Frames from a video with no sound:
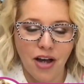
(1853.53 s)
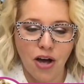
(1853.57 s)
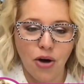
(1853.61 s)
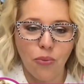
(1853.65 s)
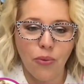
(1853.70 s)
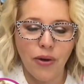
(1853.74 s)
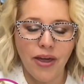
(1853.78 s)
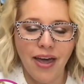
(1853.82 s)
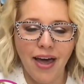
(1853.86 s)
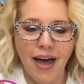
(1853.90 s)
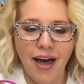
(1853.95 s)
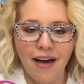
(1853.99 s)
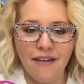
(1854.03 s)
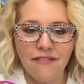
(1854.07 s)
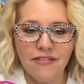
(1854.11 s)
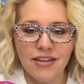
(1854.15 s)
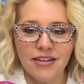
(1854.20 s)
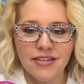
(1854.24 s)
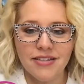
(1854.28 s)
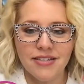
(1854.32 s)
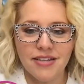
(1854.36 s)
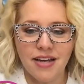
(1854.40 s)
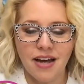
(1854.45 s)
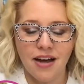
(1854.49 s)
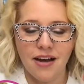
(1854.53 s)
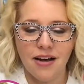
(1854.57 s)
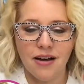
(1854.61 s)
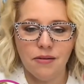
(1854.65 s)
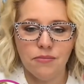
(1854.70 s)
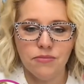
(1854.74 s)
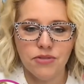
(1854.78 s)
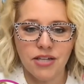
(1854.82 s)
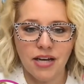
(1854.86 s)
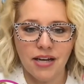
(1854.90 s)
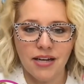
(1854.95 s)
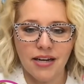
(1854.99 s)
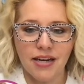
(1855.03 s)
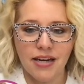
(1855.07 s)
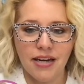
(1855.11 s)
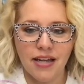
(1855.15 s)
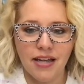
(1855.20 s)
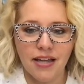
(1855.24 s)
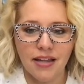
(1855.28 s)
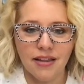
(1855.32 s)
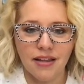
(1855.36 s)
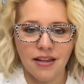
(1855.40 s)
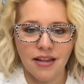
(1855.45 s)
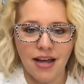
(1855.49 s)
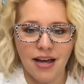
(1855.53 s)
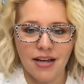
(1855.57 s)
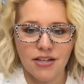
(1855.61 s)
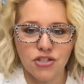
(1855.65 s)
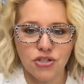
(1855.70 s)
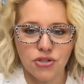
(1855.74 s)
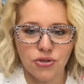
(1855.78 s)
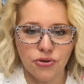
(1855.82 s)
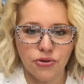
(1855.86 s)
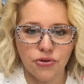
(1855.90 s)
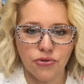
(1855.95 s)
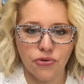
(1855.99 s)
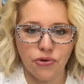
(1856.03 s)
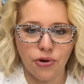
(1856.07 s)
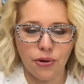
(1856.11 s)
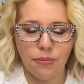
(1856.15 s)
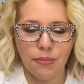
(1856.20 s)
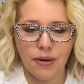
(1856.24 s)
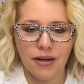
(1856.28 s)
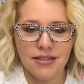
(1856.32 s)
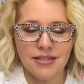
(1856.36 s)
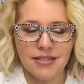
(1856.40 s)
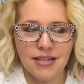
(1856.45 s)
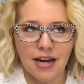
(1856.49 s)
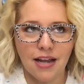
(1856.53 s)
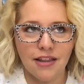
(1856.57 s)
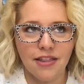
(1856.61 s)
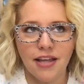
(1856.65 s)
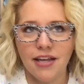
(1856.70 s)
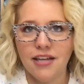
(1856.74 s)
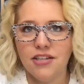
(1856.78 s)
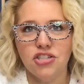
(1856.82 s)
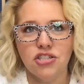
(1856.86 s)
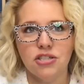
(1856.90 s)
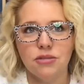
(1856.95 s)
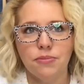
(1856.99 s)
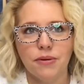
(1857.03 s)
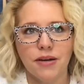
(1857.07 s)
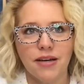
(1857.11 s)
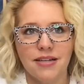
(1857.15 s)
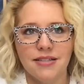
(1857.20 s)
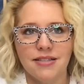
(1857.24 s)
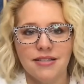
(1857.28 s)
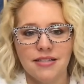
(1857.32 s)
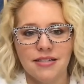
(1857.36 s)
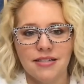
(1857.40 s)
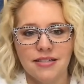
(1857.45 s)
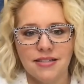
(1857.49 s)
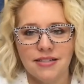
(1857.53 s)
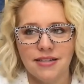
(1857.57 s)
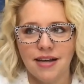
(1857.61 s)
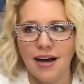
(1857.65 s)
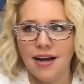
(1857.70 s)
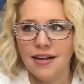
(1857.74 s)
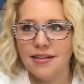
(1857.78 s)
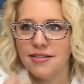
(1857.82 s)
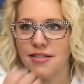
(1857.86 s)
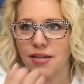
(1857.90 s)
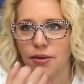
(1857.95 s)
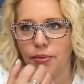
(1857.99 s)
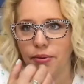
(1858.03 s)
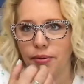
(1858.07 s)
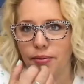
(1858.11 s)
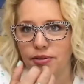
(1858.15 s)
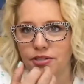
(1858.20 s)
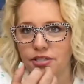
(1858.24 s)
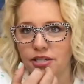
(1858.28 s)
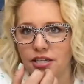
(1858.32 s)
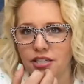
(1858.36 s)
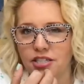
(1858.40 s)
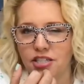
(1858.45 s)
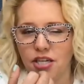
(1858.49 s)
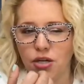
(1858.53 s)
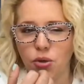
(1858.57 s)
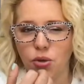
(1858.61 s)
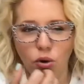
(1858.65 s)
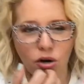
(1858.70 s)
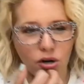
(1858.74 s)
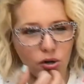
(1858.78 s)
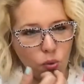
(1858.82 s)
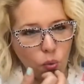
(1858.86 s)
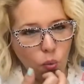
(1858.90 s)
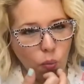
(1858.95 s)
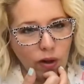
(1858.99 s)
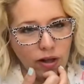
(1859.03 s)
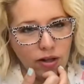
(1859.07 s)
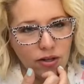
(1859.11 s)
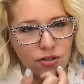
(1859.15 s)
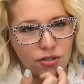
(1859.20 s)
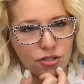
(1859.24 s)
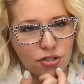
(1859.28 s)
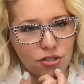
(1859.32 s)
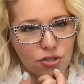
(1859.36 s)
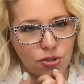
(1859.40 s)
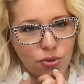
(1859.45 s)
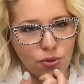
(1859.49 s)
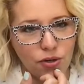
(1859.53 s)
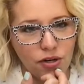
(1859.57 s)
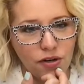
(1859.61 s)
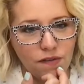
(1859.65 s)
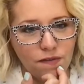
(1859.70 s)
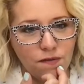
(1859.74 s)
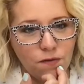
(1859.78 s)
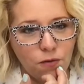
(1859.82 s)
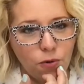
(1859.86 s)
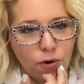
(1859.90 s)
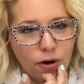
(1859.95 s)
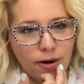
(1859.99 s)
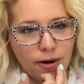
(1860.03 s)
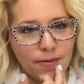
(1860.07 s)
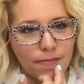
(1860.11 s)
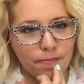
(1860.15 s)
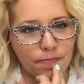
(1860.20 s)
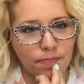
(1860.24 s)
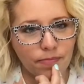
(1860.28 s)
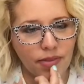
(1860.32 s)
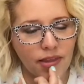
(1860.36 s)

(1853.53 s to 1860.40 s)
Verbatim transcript: We haven't um, done any in the last two or three months. And I think it's just because the designs that we were teaching weren't well suited for it.